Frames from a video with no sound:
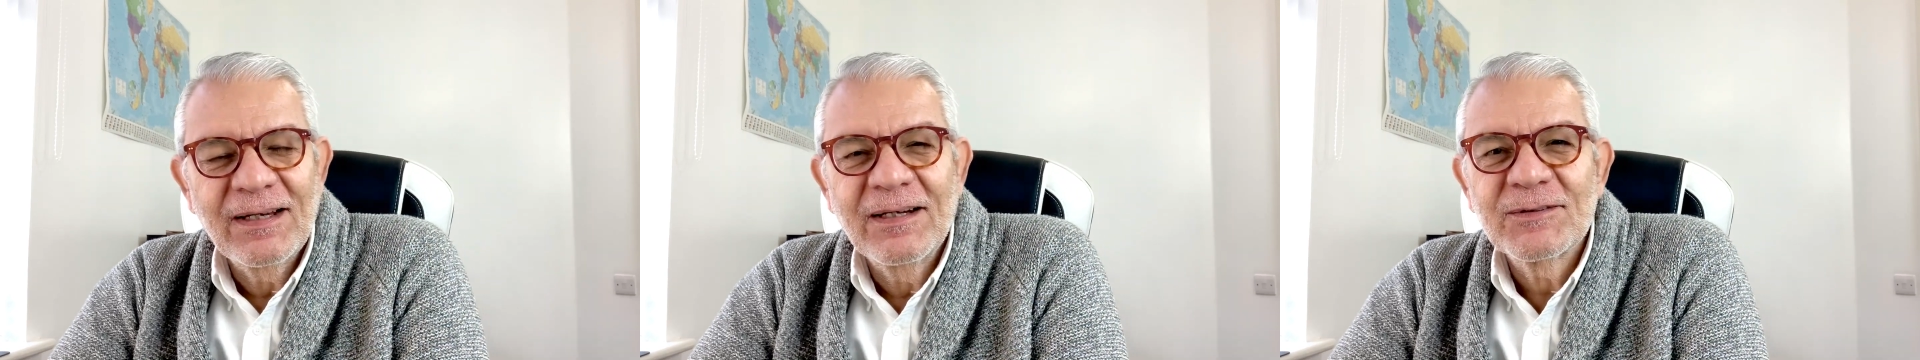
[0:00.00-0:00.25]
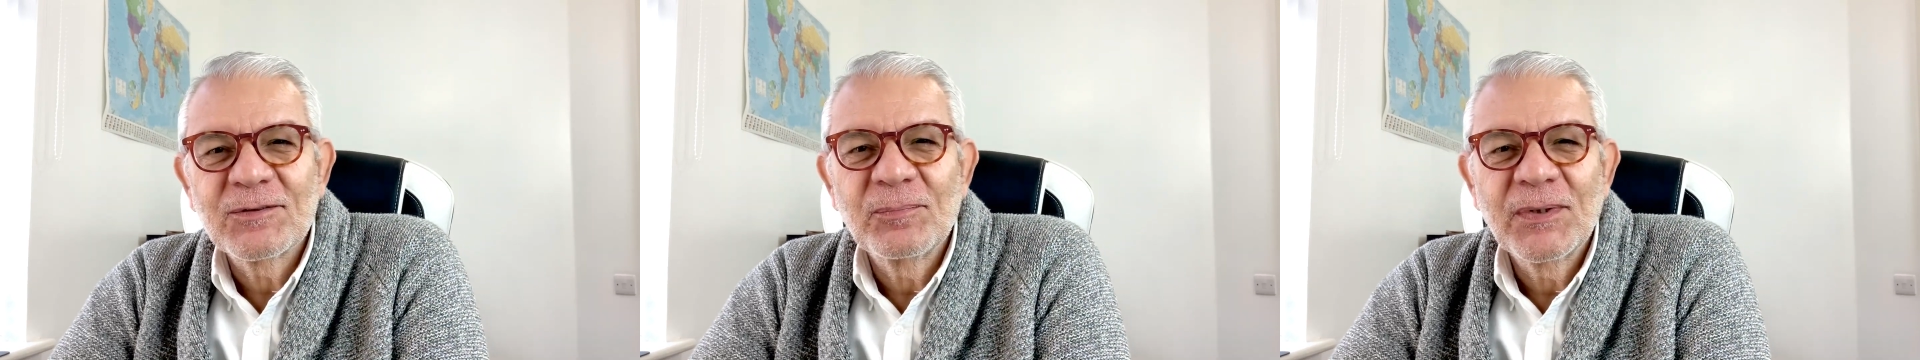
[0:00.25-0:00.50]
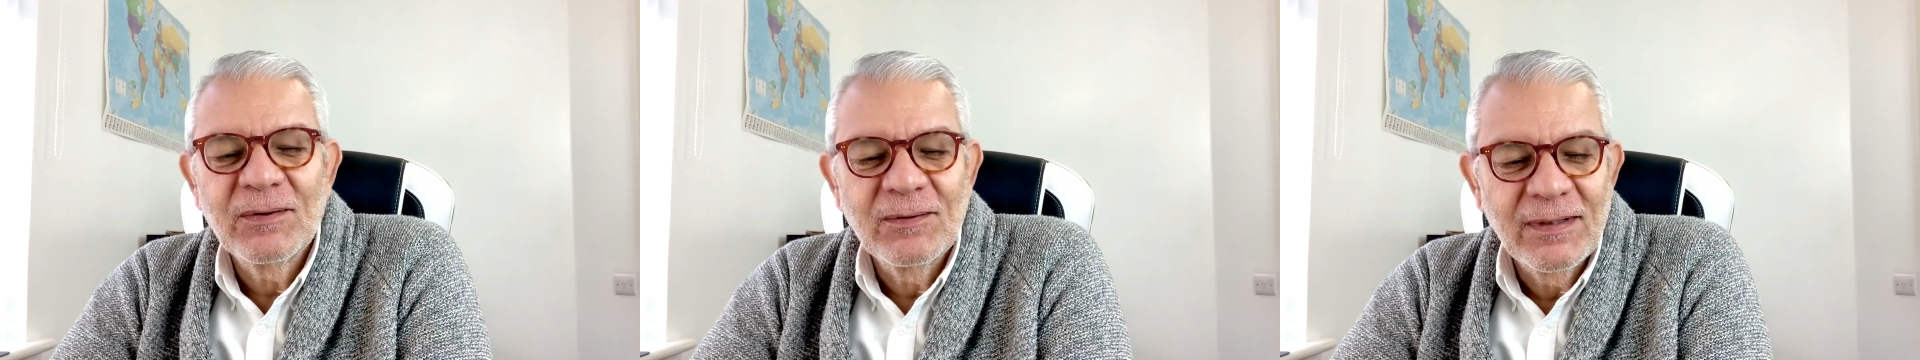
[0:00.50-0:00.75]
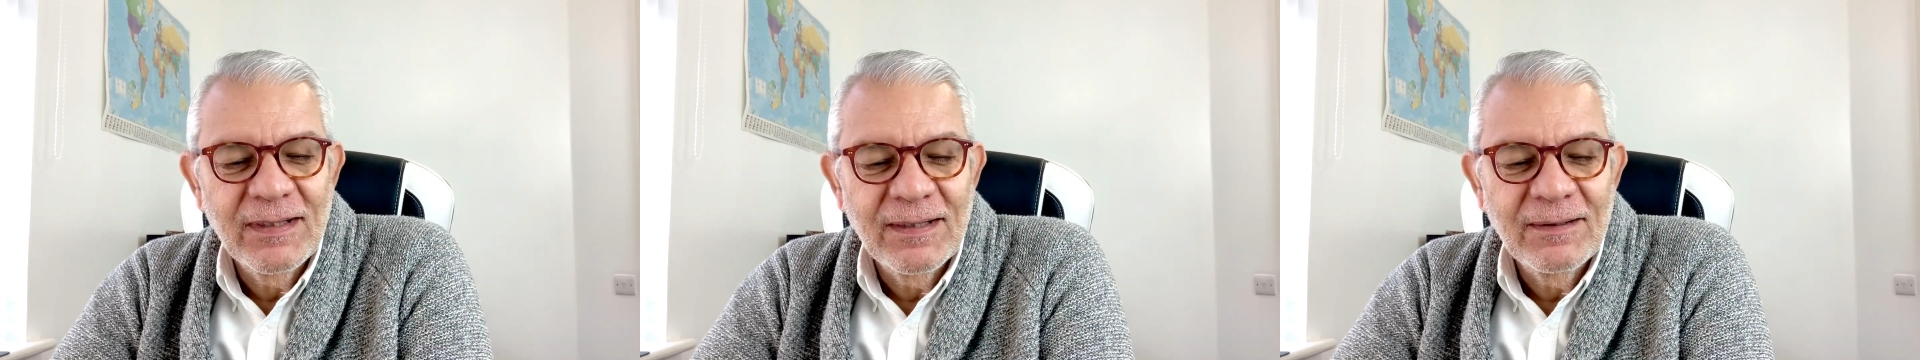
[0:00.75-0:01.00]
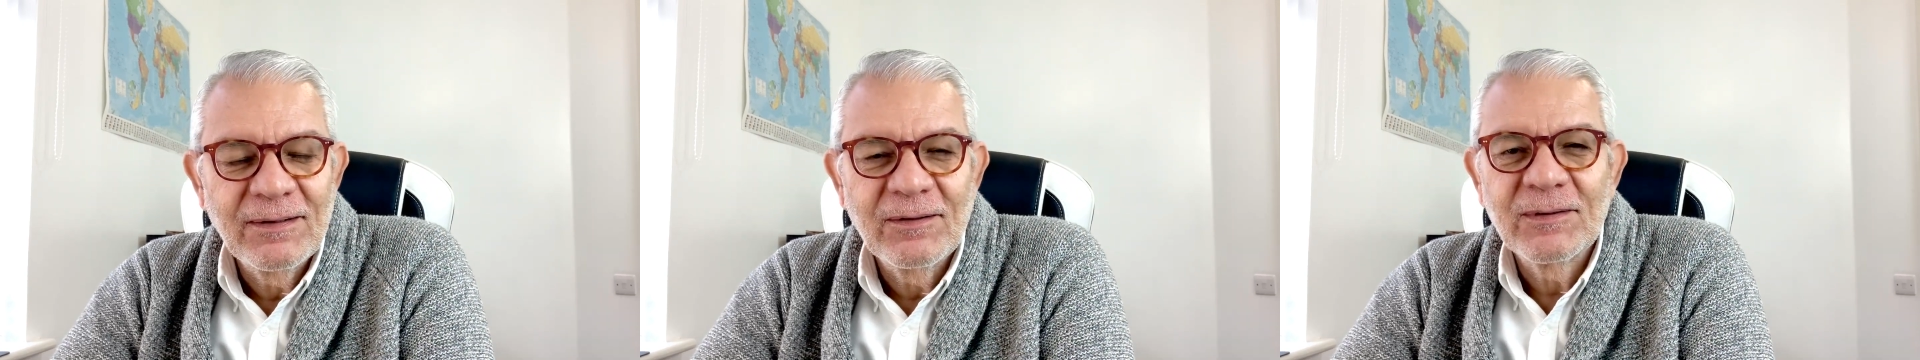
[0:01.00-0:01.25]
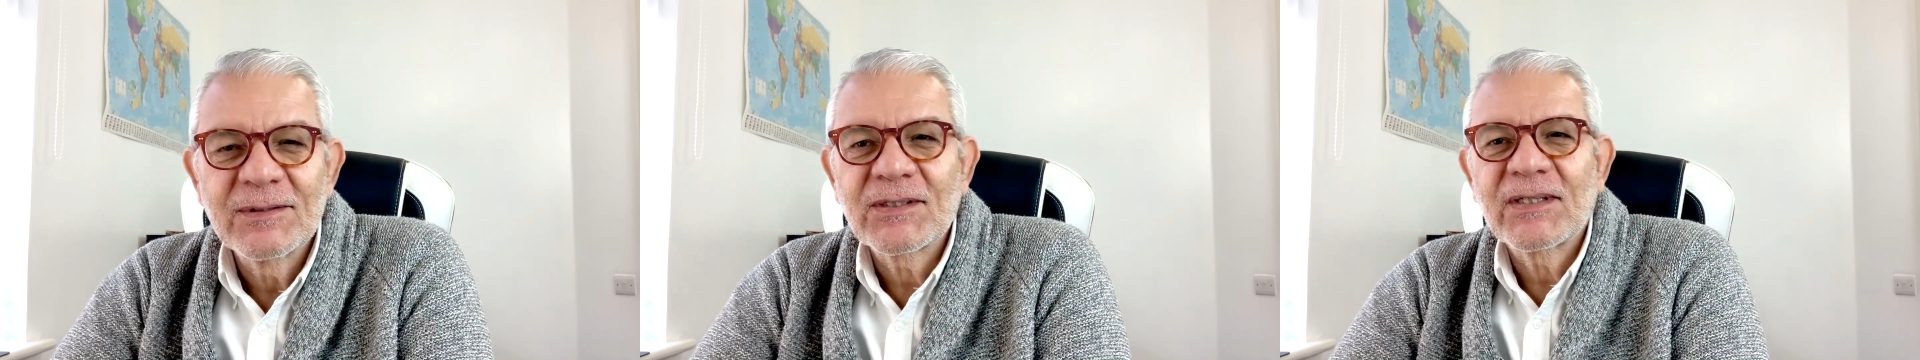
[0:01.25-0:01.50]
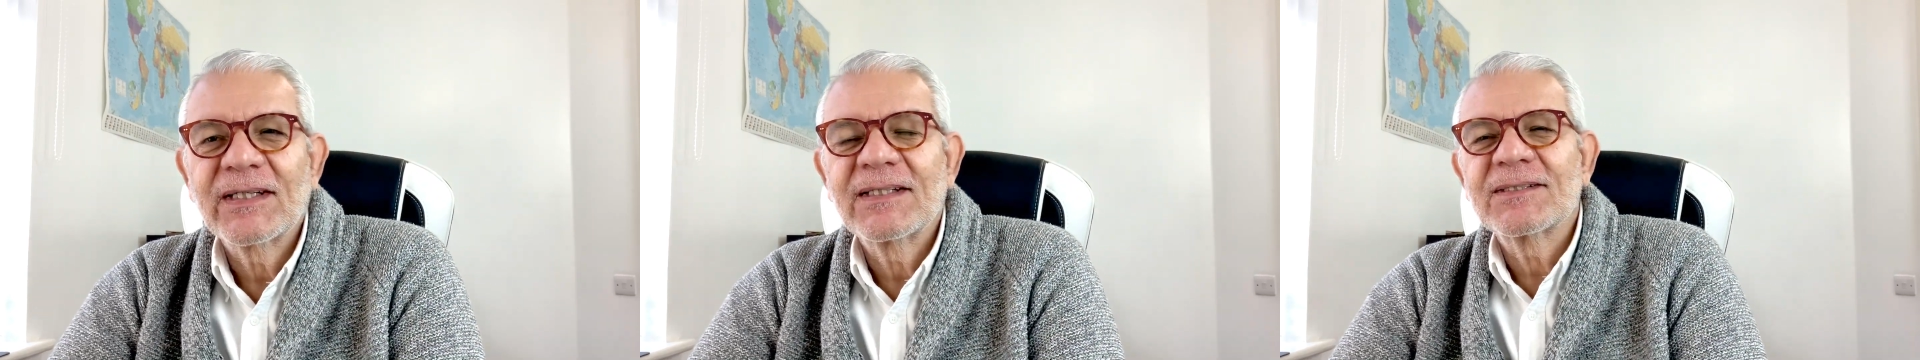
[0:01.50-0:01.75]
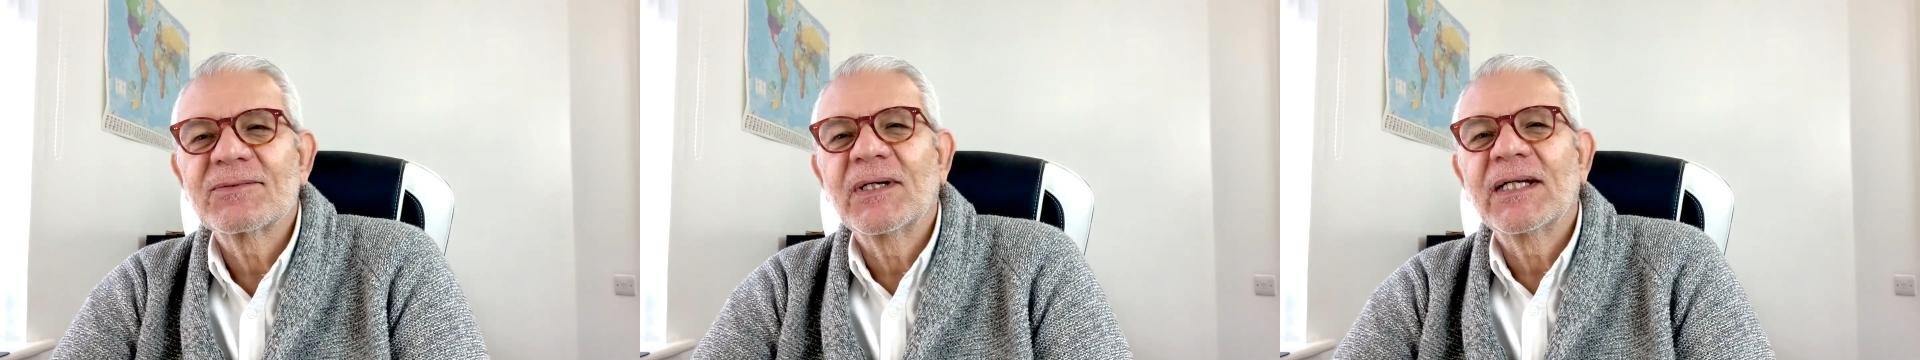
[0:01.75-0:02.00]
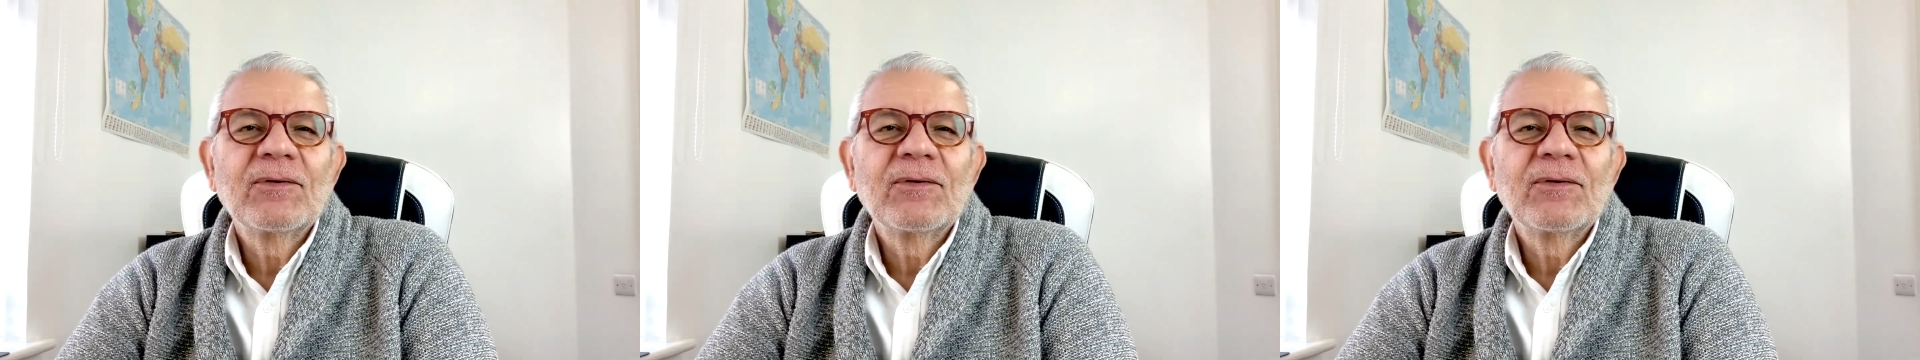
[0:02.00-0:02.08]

colors will be on on screen as well.